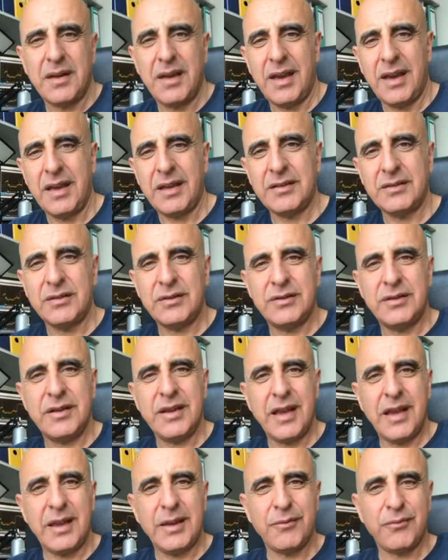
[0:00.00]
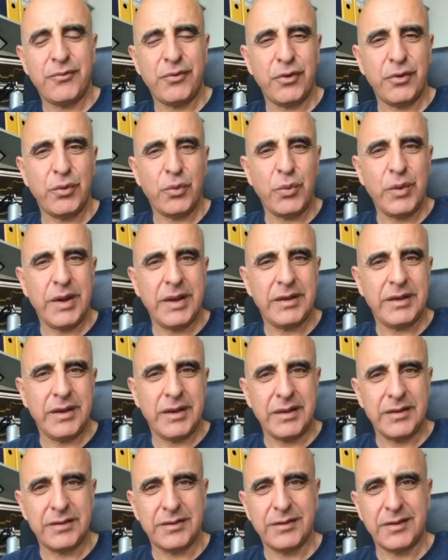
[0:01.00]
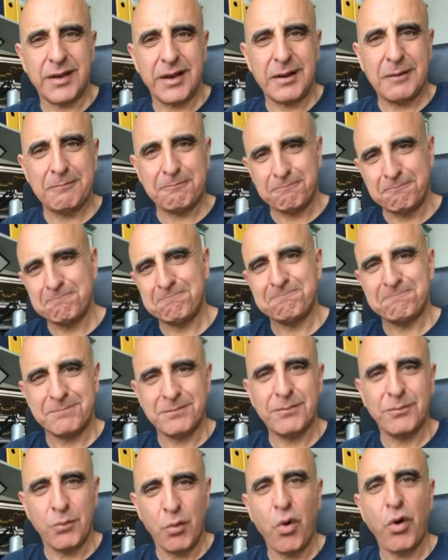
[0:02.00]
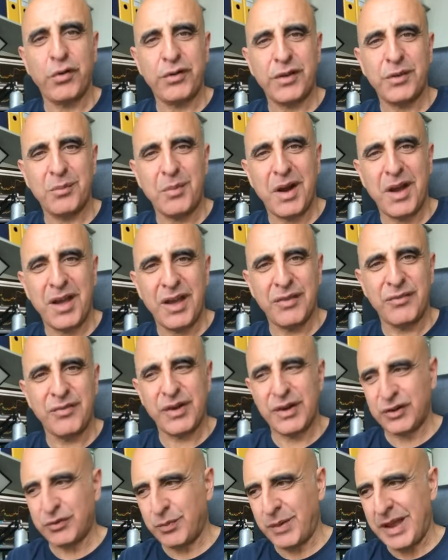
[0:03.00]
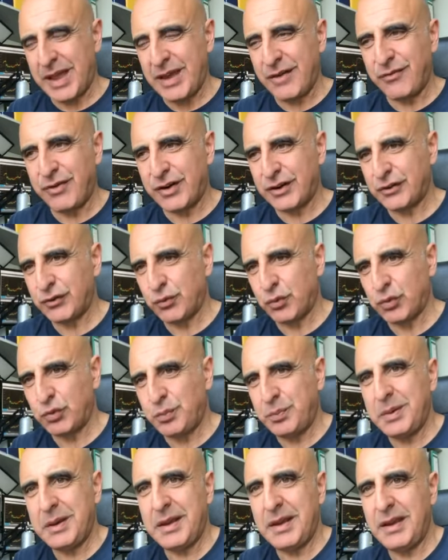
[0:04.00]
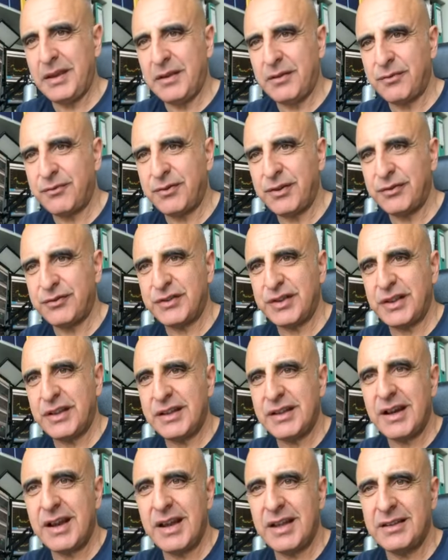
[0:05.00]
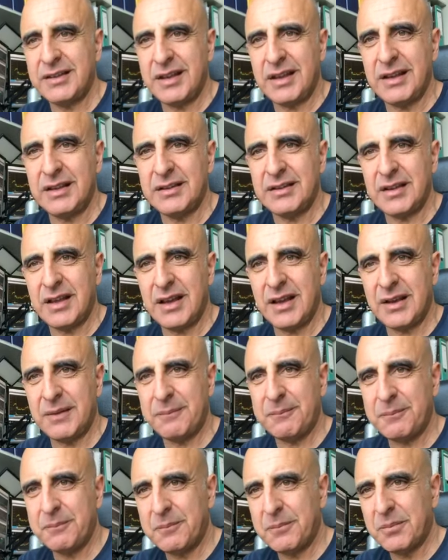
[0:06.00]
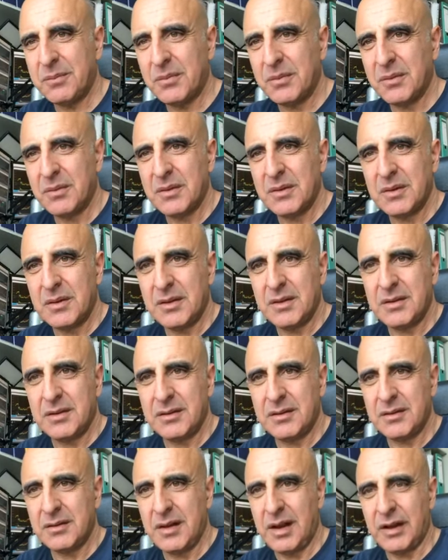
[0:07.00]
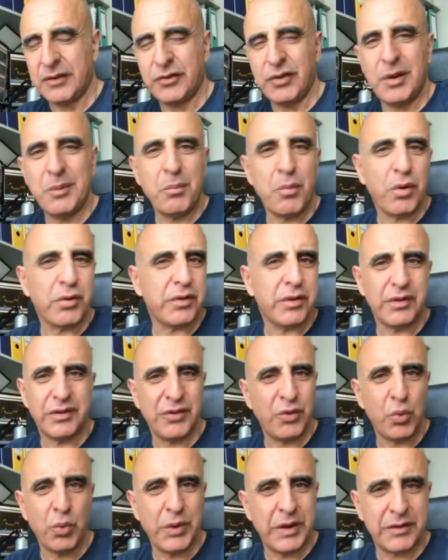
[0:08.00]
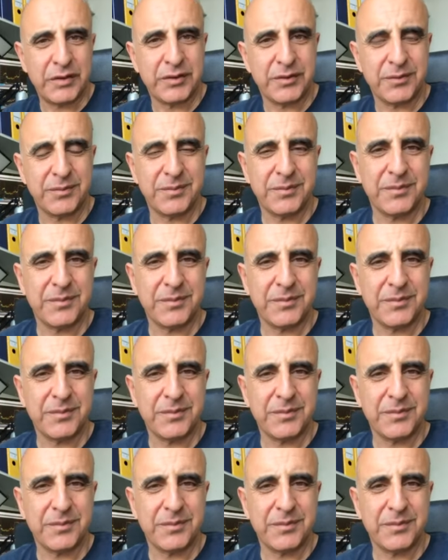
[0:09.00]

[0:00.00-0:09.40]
End game for the week is um, more than my average. My average would be fifteen grand in uh, actually more than two weeks.